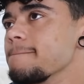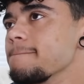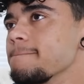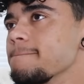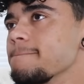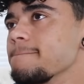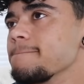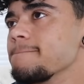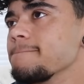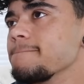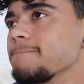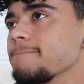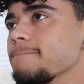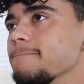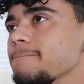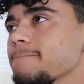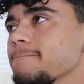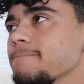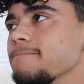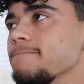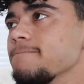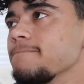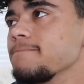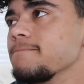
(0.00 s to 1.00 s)

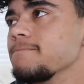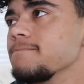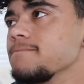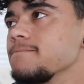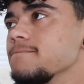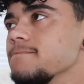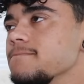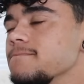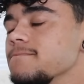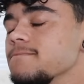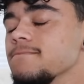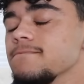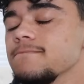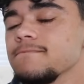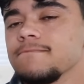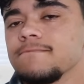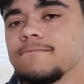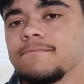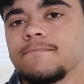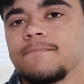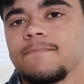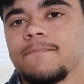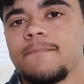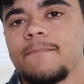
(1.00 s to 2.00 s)

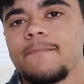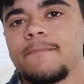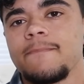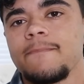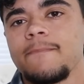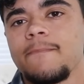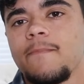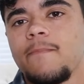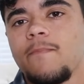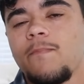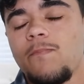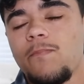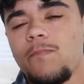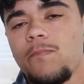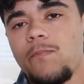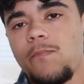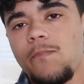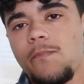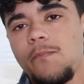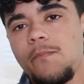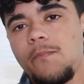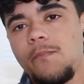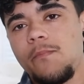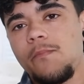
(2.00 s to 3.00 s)

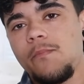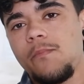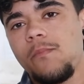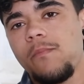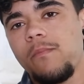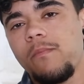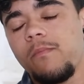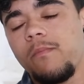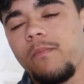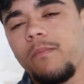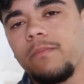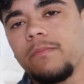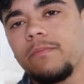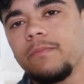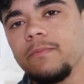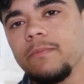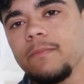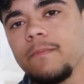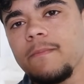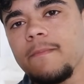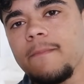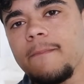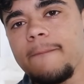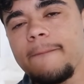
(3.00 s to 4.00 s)

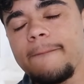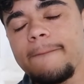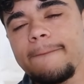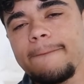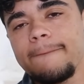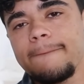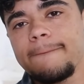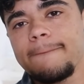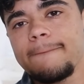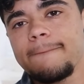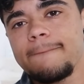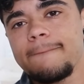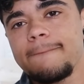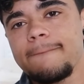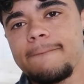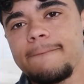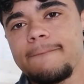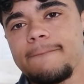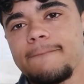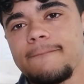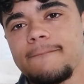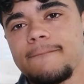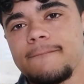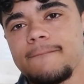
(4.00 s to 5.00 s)

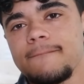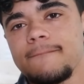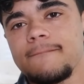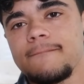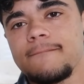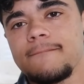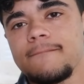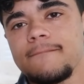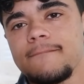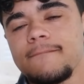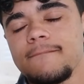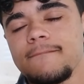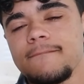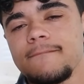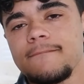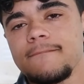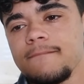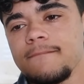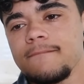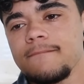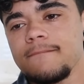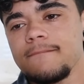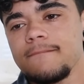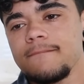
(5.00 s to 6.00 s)

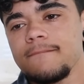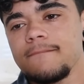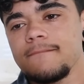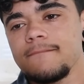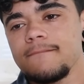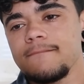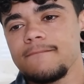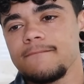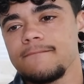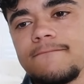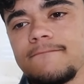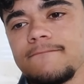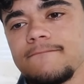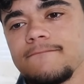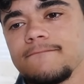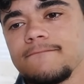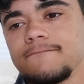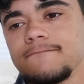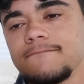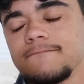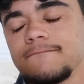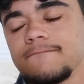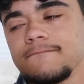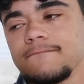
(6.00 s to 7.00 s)

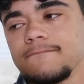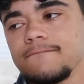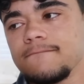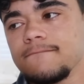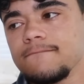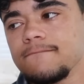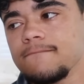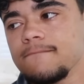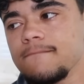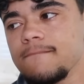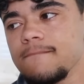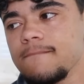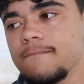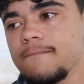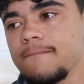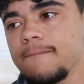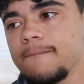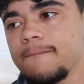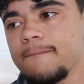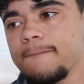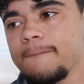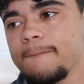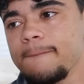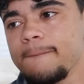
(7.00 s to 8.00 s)
No words are spoken by the person on screen.